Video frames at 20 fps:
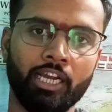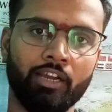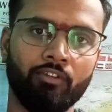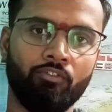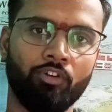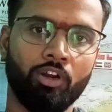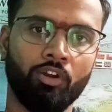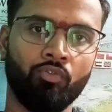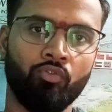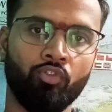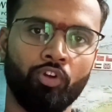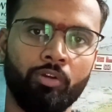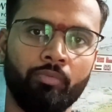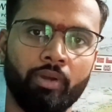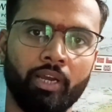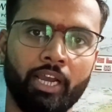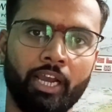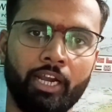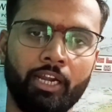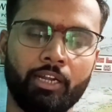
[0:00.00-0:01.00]
I have one
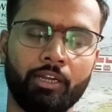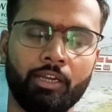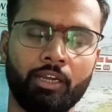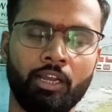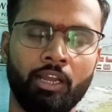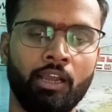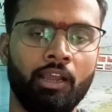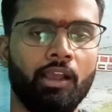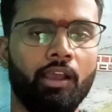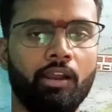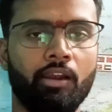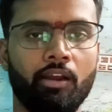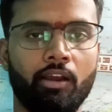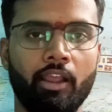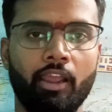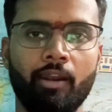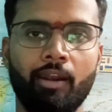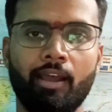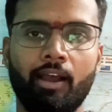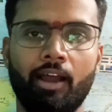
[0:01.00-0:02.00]
phone in my hand,
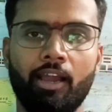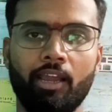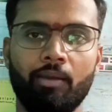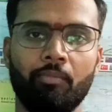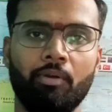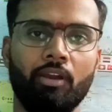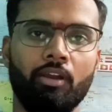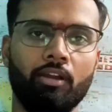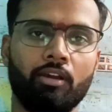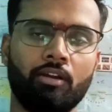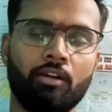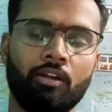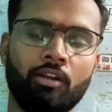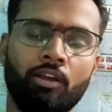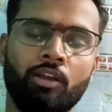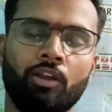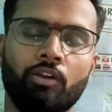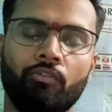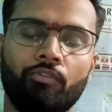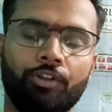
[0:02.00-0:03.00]
and again I am
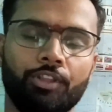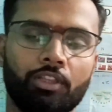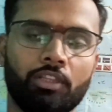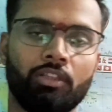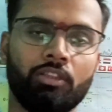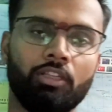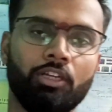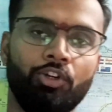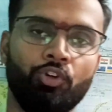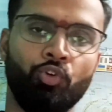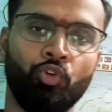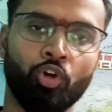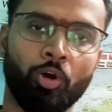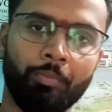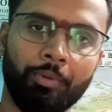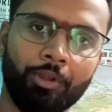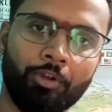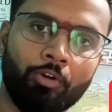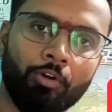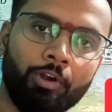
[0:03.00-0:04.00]
here with a new
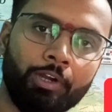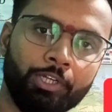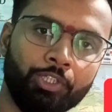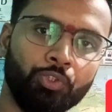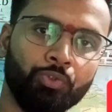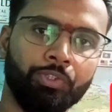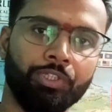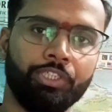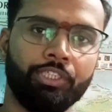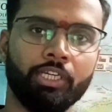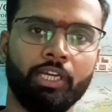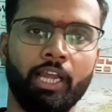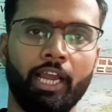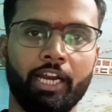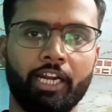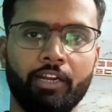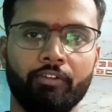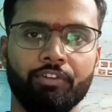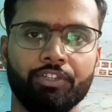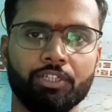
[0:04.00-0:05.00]
topic called
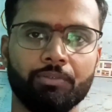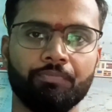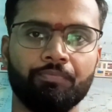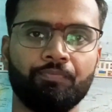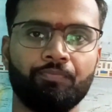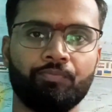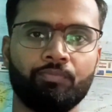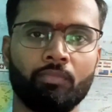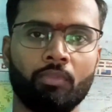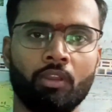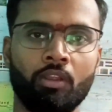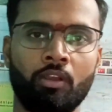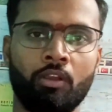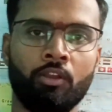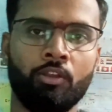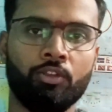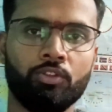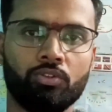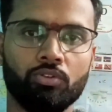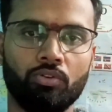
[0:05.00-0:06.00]
judicial activism.
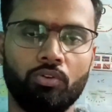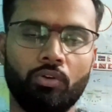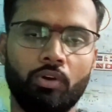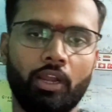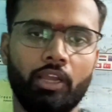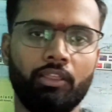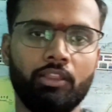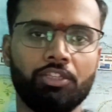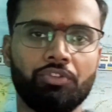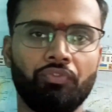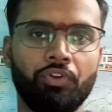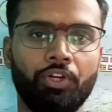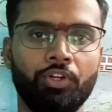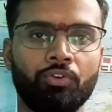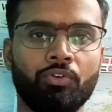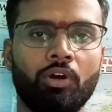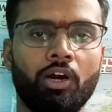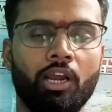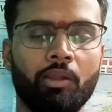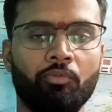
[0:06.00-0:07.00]
So, in this
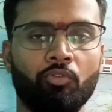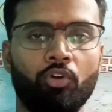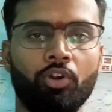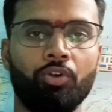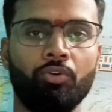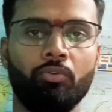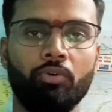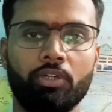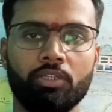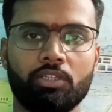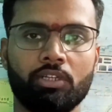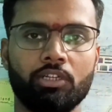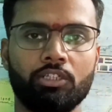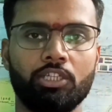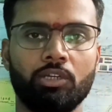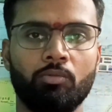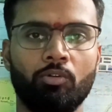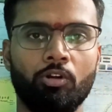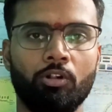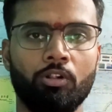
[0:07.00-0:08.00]
video, I am going to
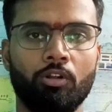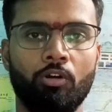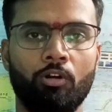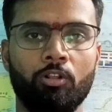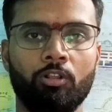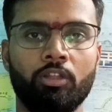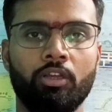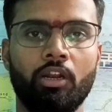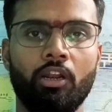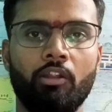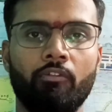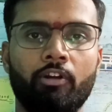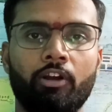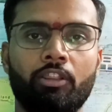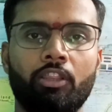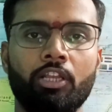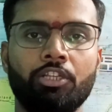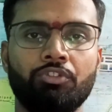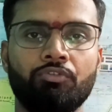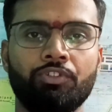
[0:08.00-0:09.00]
discuss all the
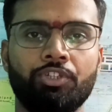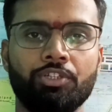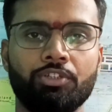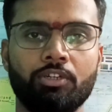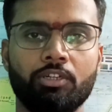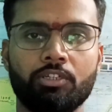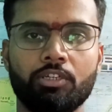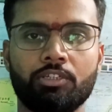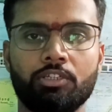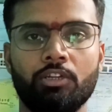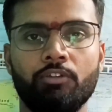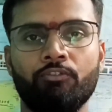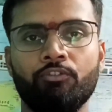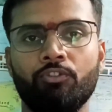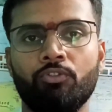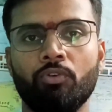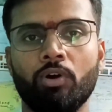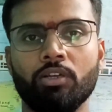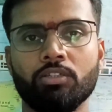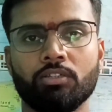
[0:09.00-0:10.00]
relevant things which is
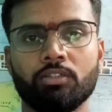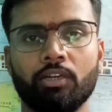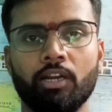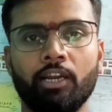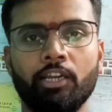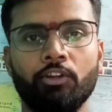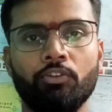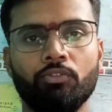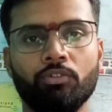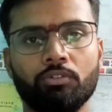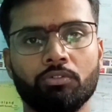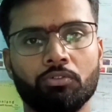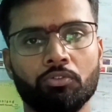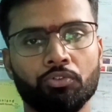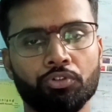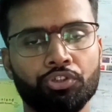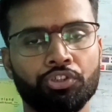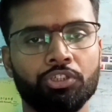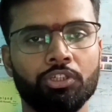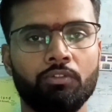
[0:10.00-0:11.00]
necessary to answer any
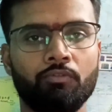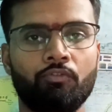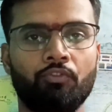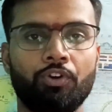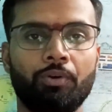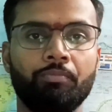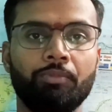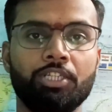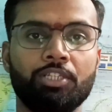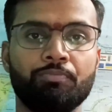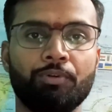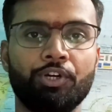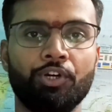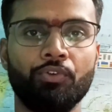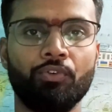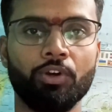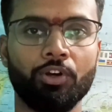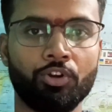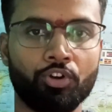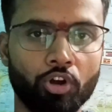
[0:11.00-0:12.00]
question from this
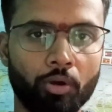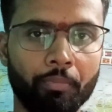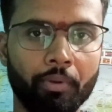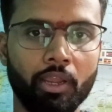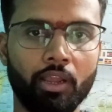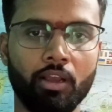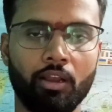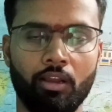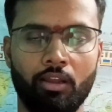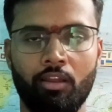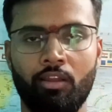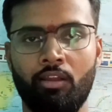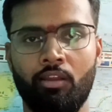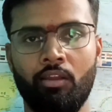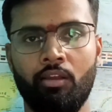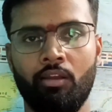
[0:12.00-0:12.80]
particular topic